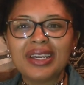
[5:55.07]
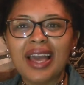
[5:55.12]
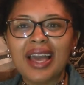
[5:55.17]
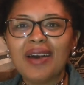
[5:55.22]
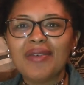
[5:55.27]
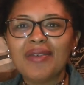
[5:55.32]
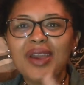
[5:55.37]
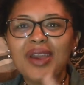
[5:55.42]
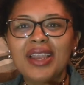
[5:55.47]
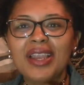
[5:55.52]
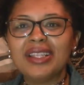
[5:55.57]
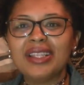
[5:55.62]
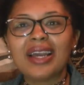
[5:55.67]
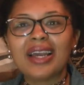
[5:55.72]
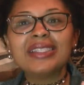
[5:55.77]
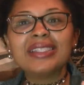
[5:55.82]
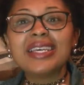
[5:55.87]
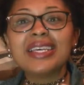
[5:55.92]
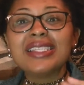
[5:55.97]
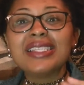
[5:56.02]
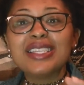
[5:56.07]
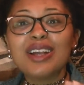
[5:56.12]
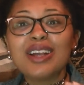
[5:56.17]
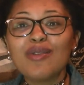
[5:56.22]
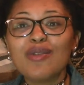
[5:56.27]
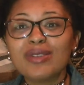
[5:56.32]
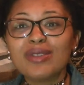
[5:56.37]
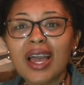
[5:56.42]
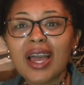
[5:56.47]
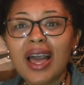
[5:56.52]
I've had it, like I said,
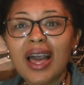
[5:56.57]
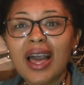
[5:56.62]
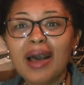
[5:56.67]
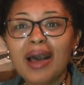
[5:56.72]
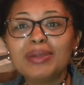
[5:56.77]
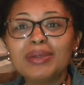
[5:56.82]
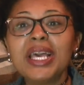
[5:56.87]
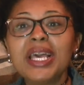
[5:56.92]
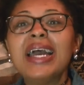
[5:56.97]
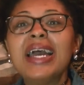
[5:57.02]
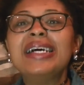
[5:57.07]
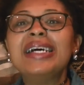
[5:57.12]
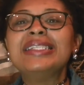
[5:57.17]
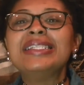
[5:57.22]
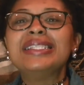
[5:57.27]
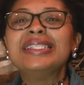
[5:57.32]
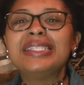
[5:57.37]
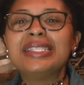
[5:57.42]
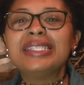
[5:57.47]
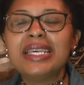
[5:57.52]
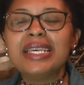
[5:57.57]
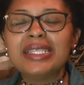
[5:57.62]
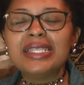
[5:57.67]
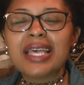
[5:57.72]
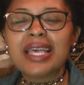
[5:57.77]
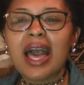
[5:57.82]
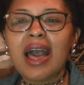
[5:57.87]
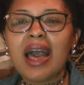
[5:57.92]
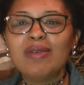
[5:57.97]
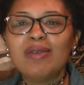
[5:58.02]
several times since
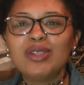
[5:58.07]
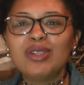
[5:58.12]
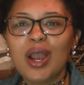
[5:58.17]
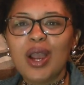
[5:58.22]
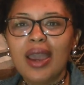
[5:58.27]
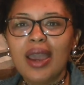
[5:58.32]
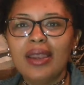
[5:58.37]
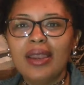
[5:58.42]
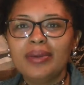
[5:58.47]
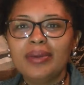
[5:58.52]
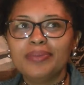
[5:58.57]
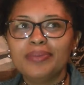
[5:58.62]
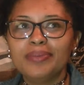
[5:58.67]
I've tried it.